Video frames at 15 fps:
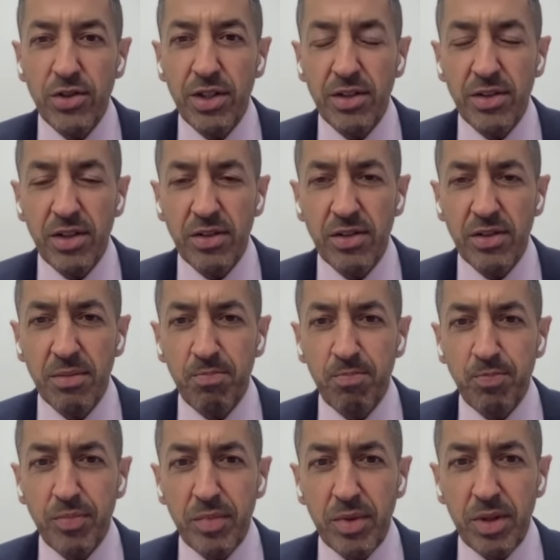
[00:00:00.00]
listening says,
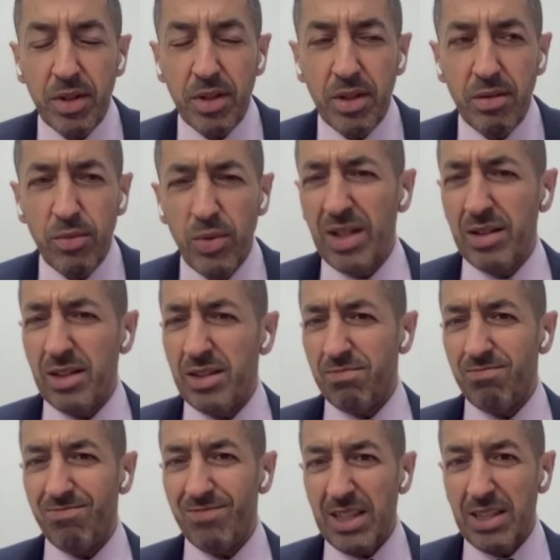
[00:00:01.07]
well, that
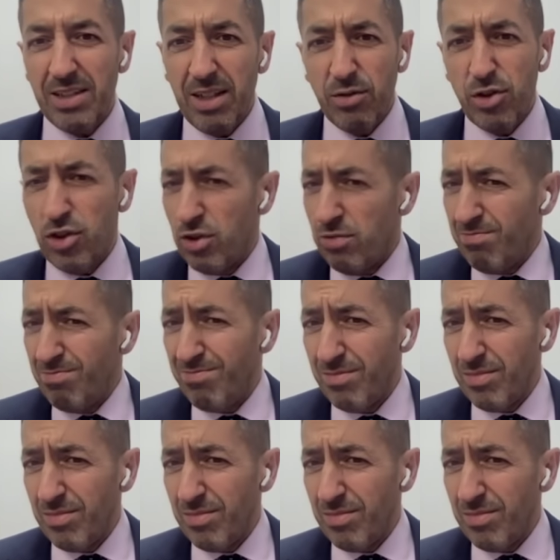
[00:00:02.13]
makes sense